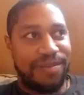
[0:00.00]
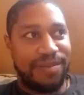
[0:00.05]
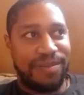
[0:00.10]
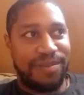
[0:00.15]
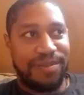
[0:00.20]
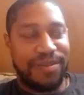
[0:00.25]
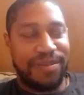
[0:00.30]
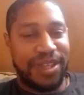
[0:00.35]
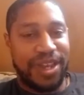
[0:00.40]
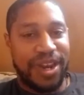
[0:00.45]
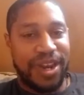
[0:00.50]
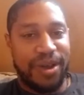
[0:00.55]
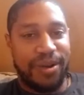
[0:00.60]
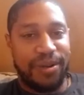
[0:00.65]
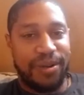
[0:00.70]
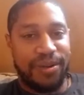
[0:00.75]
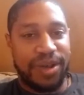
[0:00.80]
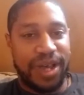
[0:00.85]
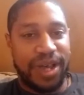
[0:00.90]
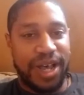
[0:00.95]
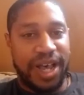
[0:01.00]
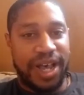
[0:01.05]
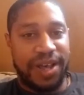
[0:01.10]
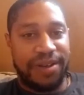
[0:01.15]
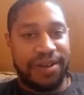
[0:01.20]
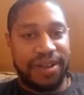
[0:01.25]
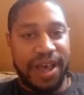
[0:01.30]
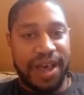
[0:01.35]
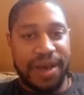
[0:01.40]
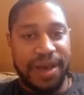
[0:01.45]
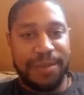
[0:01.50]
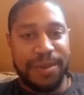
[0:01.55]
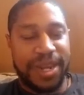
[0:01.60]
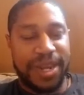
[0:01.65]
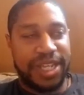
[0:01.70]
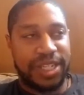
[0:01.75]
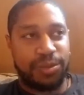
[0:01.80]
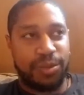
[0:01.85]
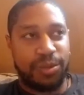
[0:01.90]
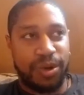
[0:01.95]
you know,
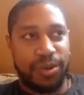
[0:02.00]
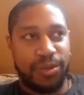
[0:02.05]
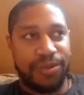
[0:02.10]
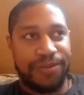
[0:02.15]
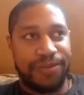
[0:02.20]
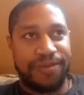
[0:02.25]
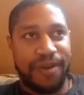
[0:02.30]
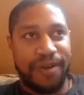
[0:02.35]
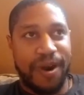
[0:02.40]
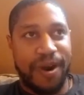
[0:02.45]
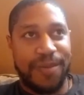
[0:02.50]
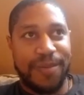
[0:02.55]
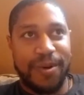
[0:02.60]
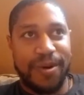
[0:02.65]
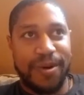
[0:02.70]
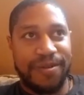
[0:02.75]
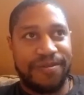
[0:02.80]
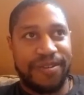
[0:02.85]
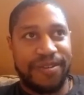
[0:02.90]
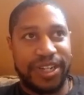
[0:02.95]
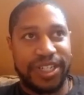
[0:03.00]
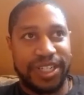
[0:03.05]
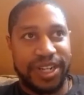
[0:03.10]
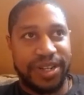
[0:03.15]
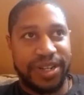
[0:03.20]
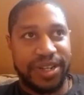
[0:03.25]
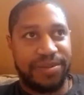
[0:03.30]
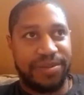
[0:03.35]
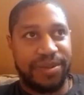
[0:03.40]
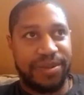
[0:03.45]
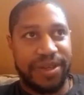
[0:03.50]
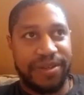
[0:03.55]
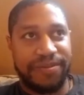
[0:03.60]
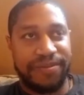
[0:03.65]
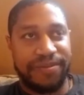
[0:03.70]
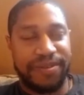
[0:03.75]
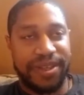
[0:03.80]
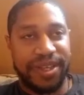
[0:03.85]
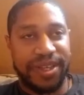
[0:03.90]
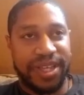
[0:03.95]
companies were far more efficient with
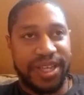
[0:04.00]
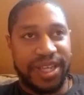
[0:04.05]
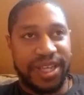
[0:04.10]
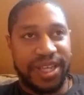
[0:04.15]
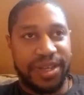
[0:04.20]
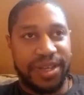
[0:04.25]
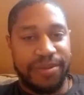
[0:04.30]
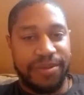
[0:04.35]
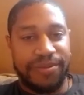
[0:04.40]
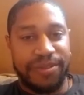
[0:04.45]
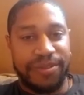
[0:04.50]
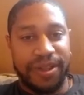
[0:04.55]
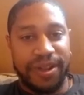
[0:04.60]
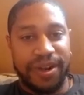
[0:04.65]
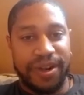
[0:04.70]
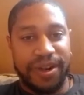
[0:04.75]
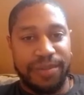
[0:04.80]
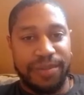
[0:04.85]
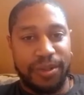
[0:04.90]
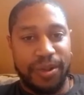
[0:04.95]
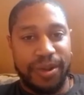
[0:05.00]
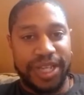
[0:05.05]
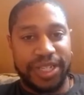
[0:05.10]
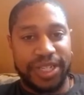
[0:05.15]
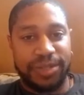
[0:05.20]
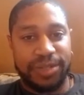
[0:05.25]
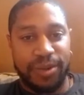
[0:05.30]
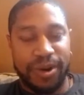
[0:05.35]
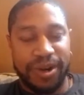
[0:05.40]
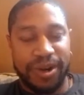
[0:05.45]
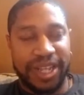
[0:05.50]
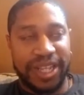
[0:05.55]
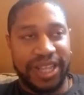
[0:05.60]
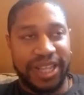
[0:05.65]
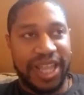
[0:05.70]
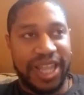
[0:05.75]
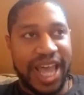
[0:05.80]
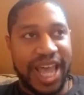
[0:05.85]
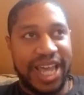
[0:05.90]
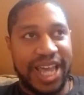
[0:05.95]
their employees working
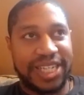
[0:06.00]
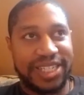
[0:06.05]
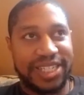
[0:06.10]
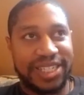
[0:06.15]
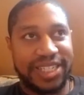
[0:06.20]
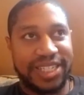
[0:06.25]
less,